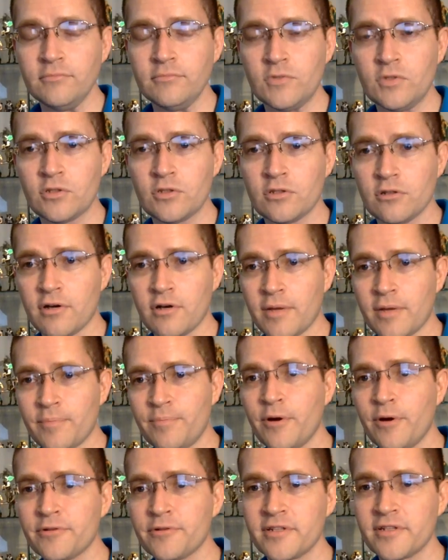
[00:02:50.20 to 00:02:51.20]
So I
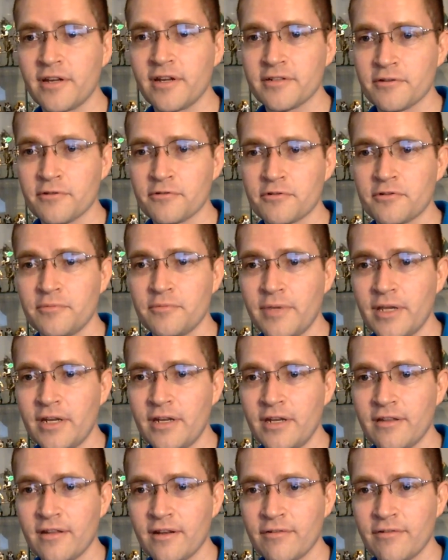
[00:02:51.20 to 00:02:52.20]
posted on social
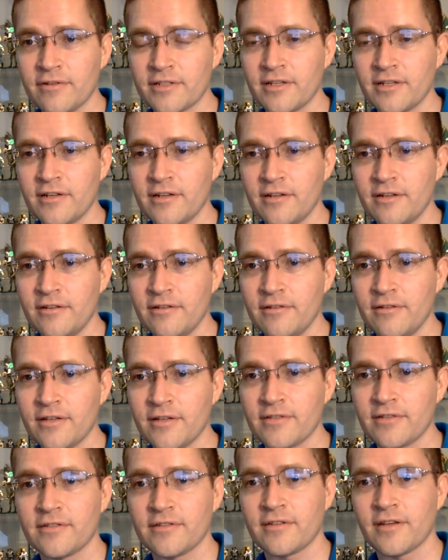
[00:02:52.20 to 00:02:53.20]
media that I was going to do
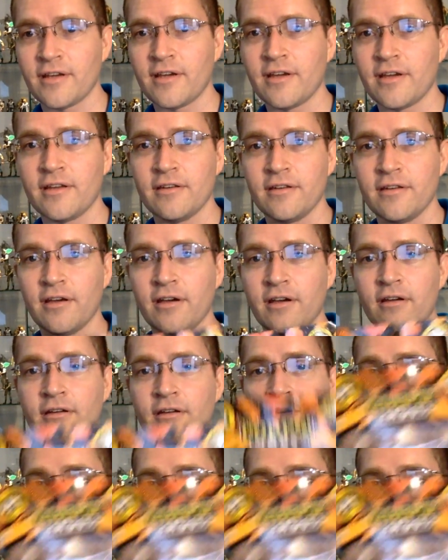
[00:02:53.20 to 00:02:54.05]
this, and